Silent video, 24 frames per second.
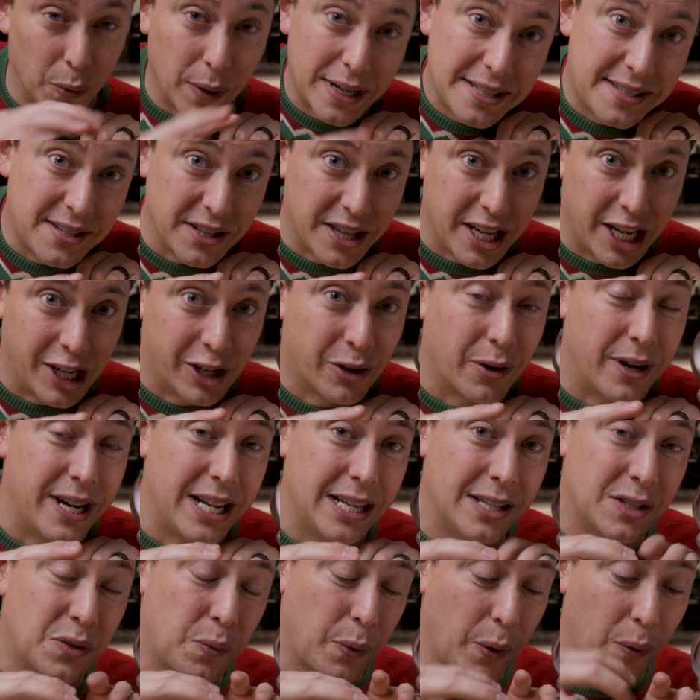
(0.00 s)
The rest of the
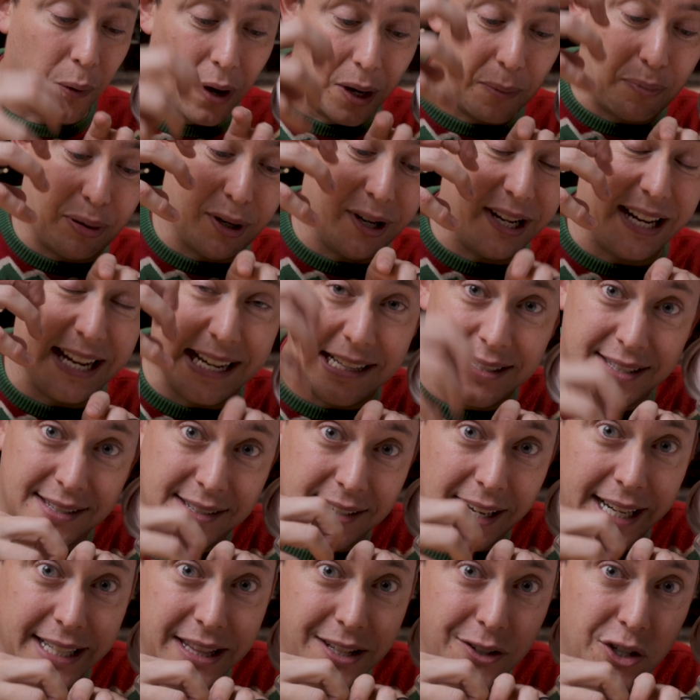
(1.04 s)
ingredients we want to put
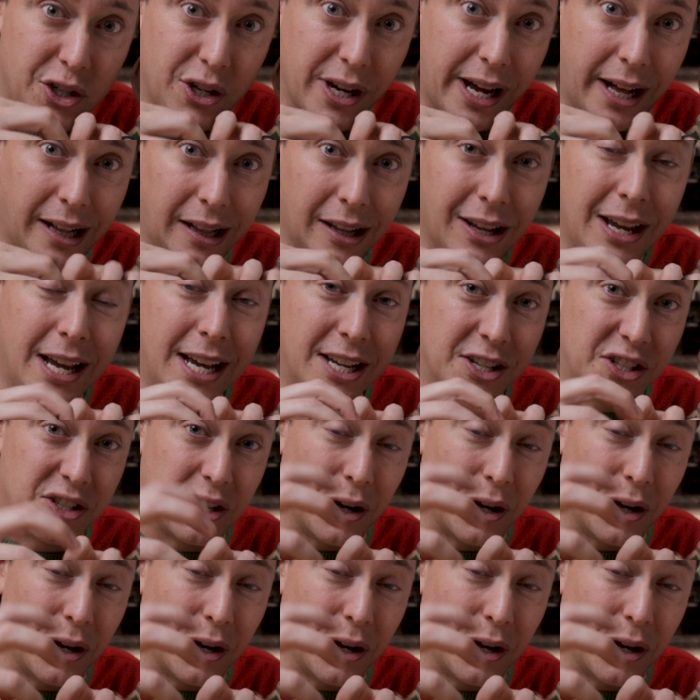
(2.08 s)
inside the shell,